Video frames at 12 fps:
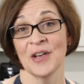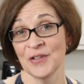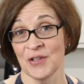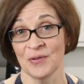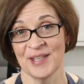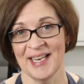
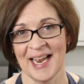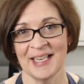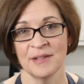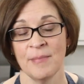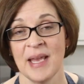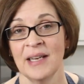So
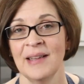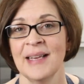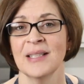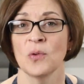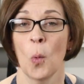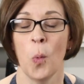today's meal
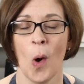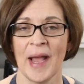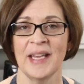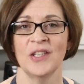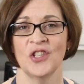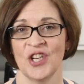is
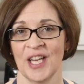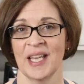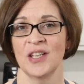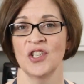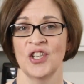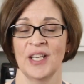white
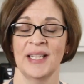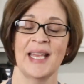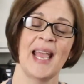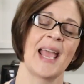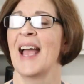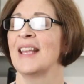chicken
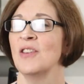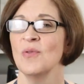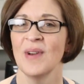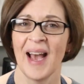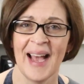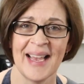chili, and
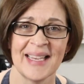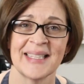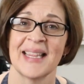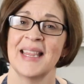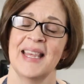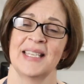you
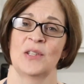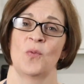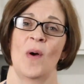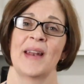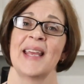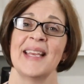guys,
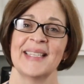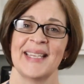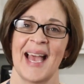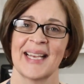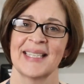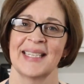this one
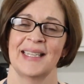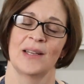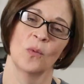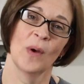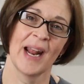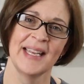is
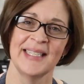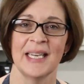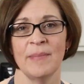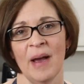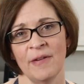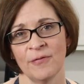excellent. When I
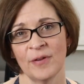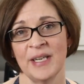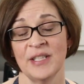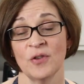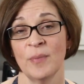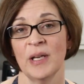did my
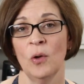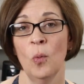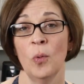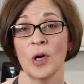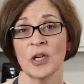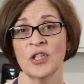freezer meal
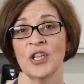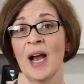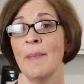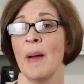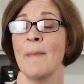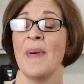
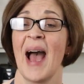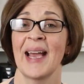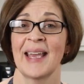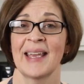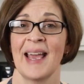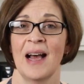workshop
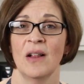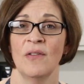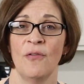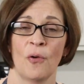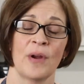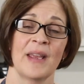back in
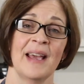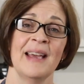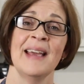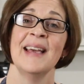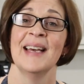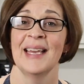
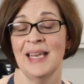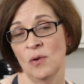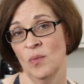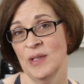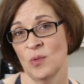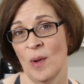California,
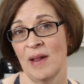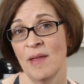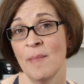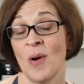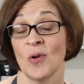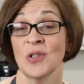it was one of
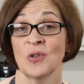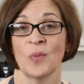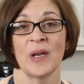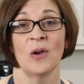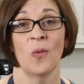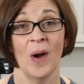the most
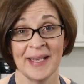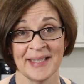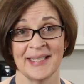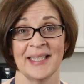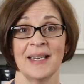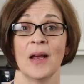
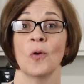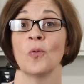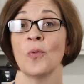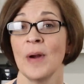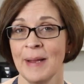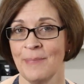requested
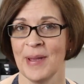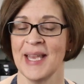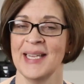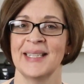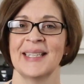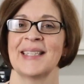
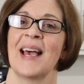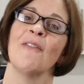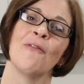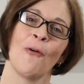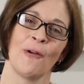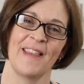repeats
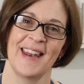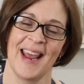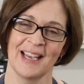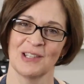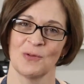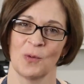for the
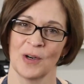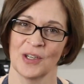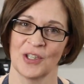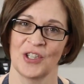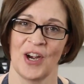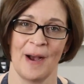next
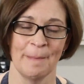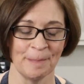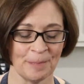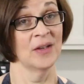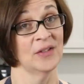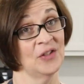
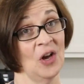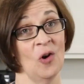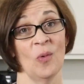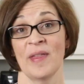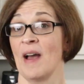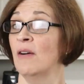workshop.
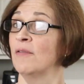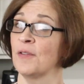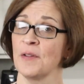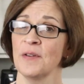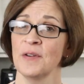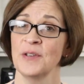So without
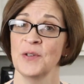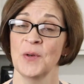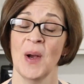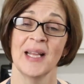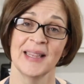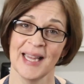further
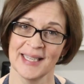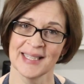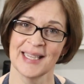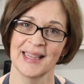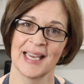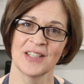ado,
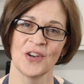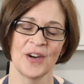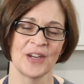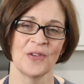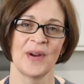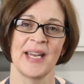let's collect
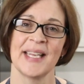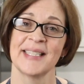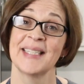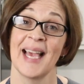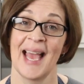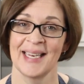our
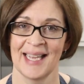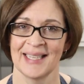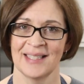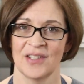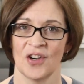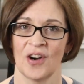ingredients and
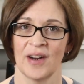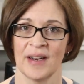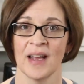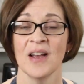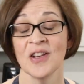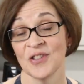get started.